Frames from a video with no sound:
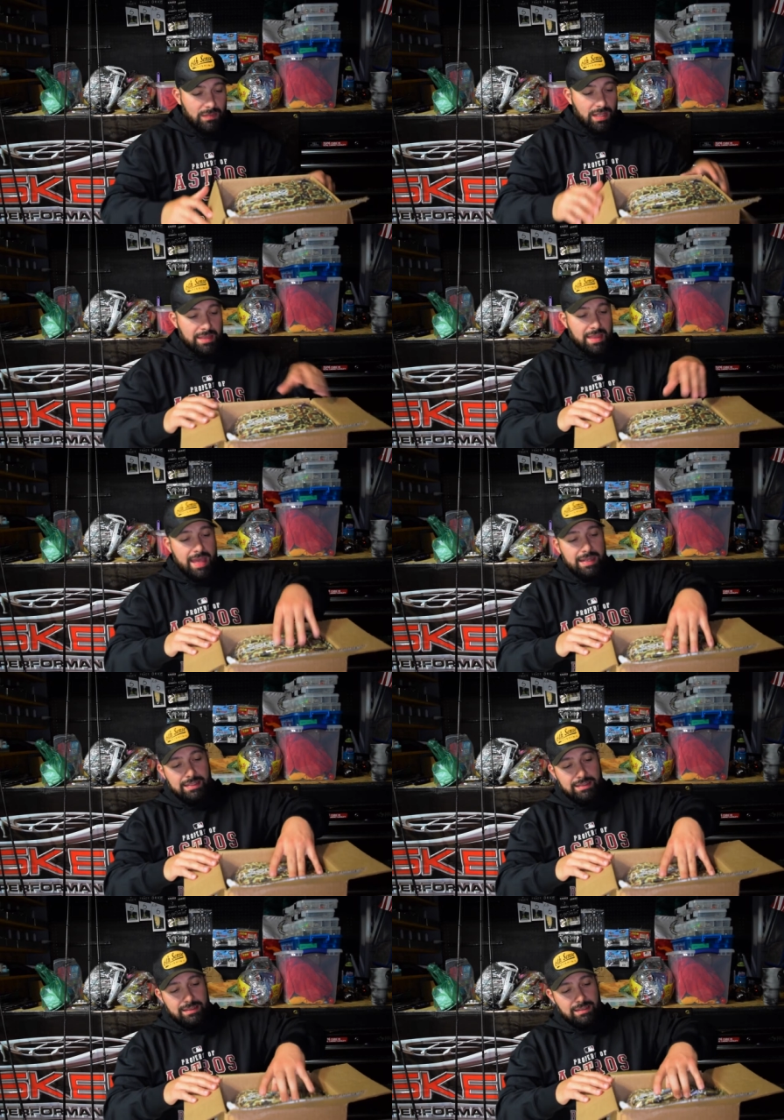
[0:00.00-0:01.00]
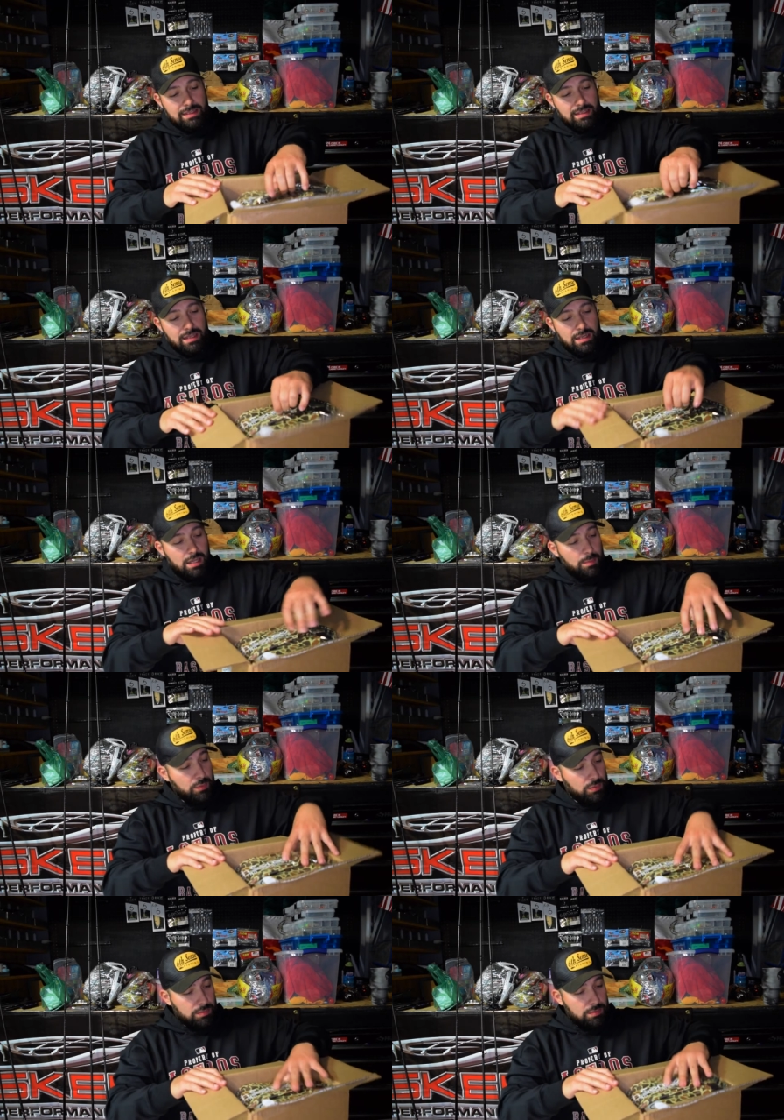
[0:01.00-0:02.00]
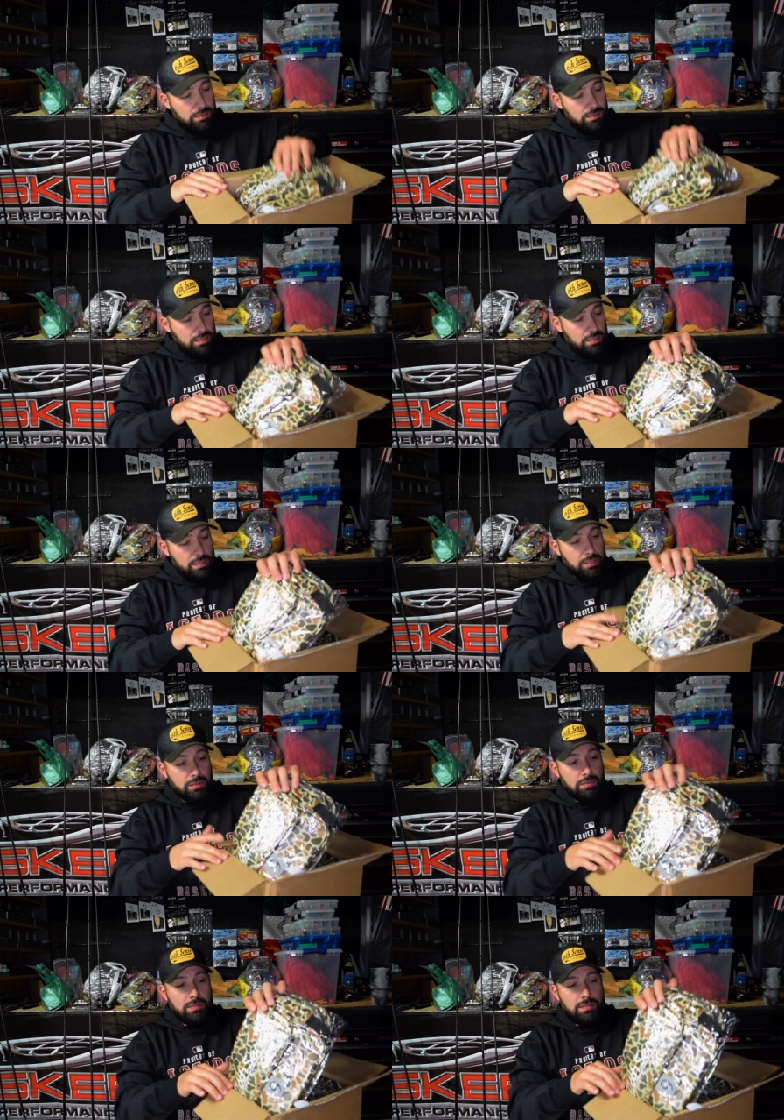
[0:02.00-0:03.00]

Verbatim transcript: and that is a couple new